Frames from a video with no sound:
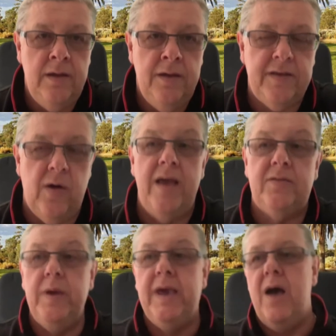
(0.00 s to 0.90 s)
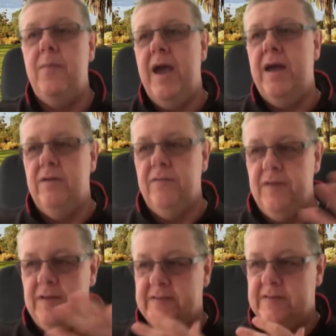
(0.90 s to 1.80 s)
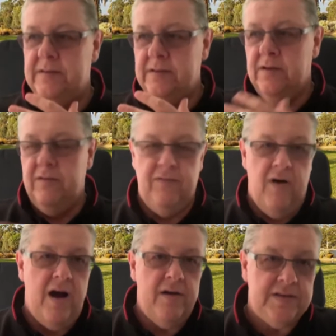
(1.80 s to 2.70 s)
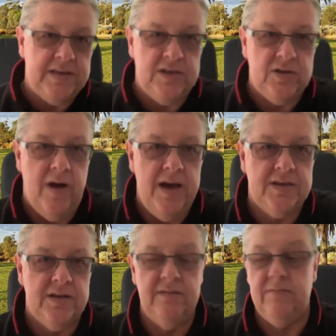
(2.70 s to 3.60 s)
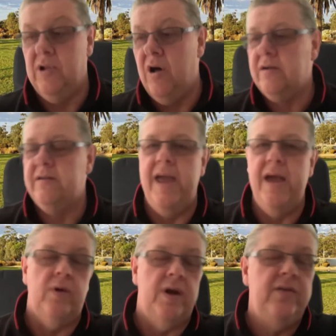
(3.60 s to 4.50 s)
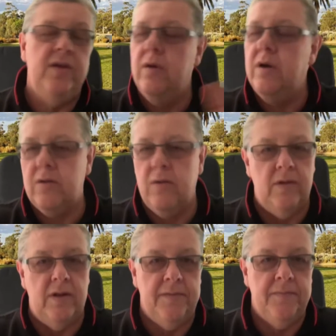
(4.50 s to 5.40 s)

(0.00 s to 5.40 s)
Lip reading: So as we come out of this virus situation, lockdown, whatever you want to call it,